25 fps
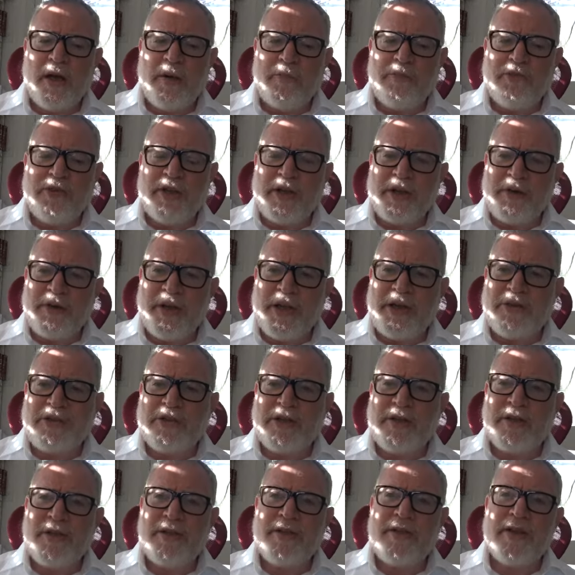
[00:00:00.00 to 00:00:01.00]

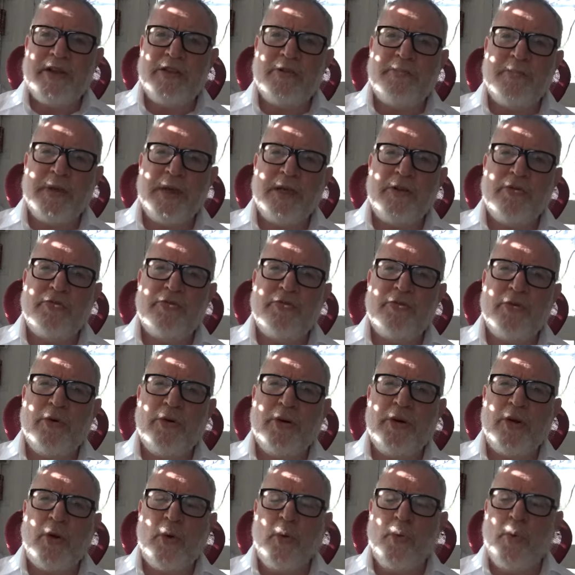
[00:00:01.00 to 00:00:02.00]
generation that is being
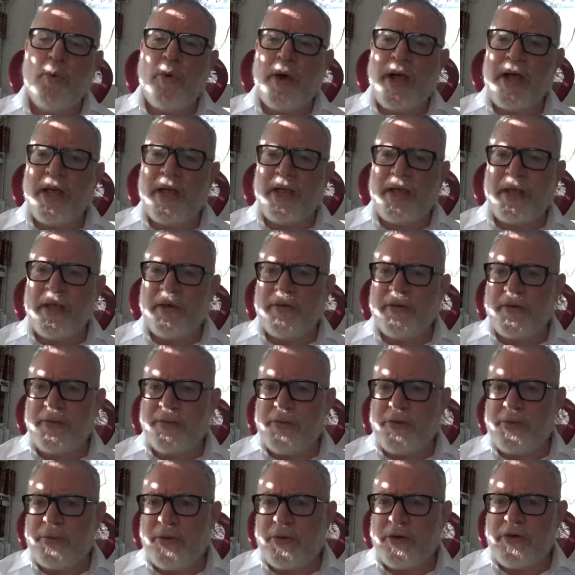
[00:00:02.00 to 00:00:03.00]
drawn away from
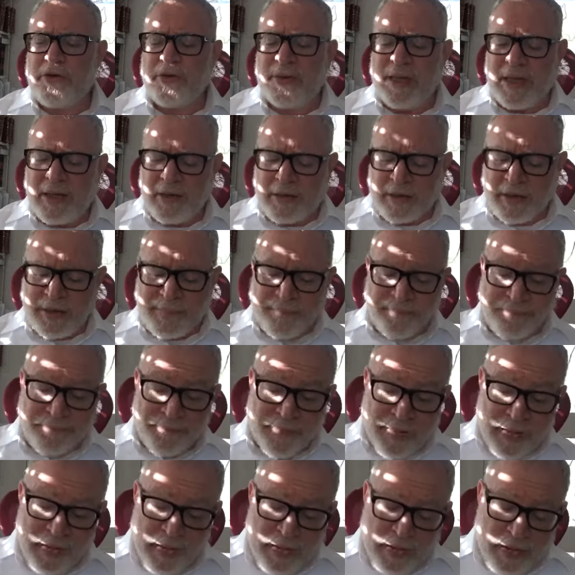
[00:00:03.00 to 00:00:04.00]
spirituality,
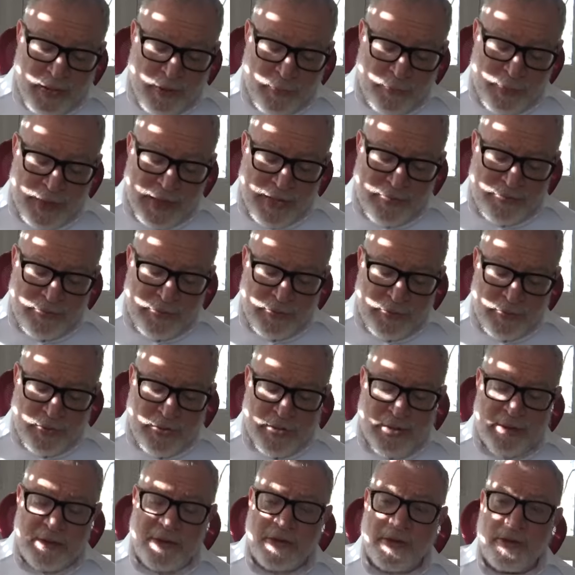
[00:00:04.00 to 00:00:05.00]
and we have to
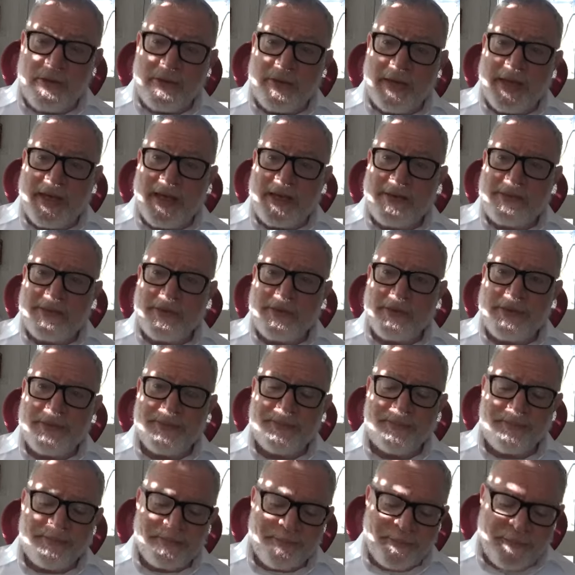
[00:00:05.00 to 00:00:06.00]
know the answers.
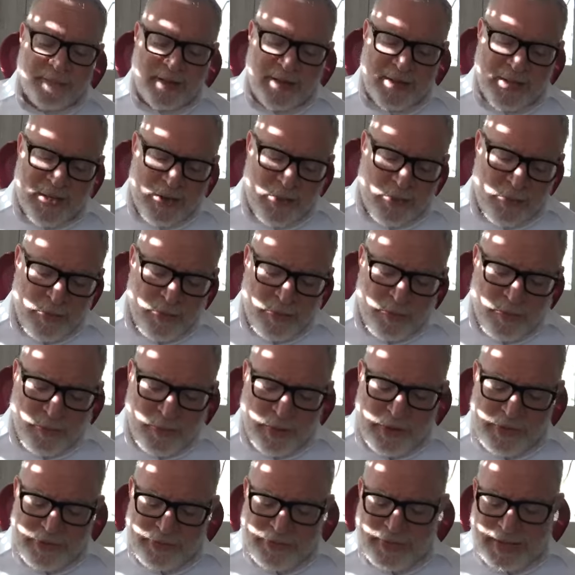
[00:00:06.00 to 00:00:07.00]
Now,
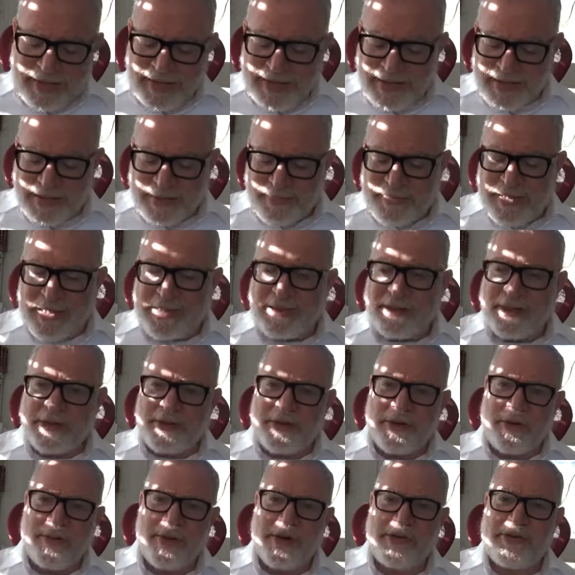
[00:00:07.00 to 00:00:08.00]
what is the answer? Basically,
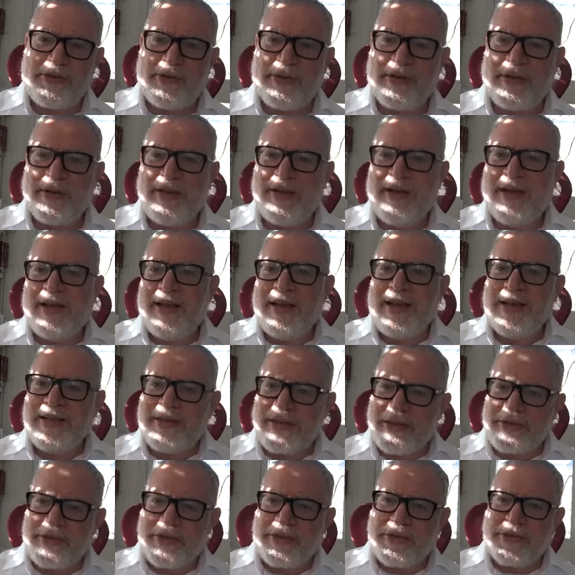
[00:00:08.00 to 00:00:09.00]
the question. It's
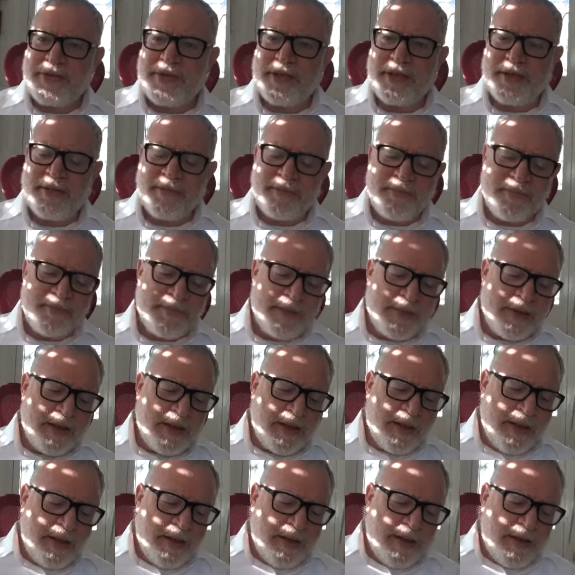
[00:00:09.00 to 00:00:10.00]
interesting.
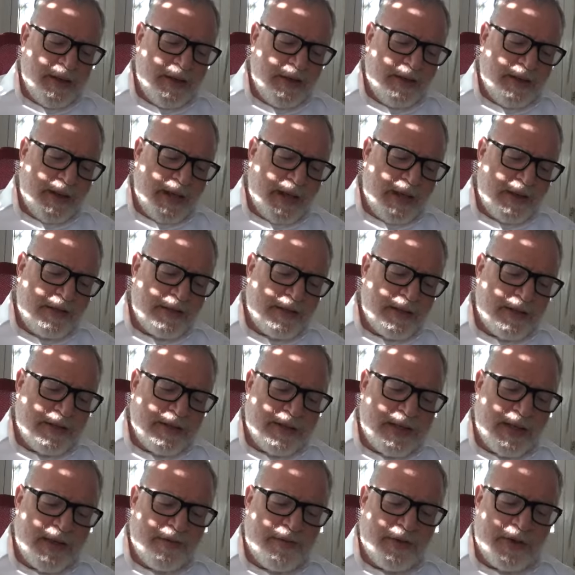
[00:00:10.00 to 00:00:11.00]
The answer
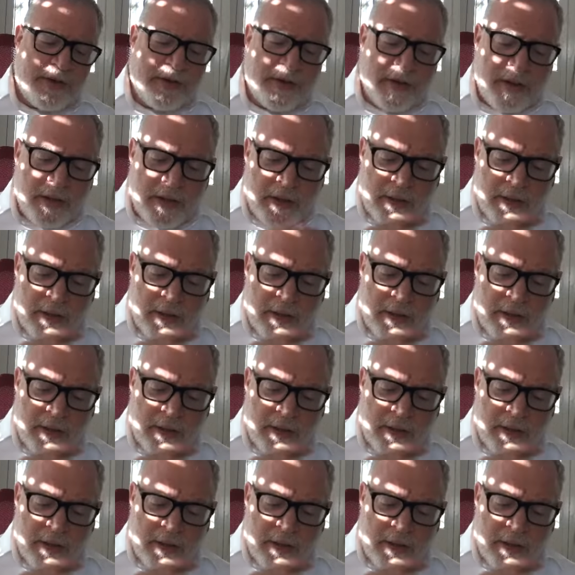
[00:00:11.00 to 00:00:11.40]
that's given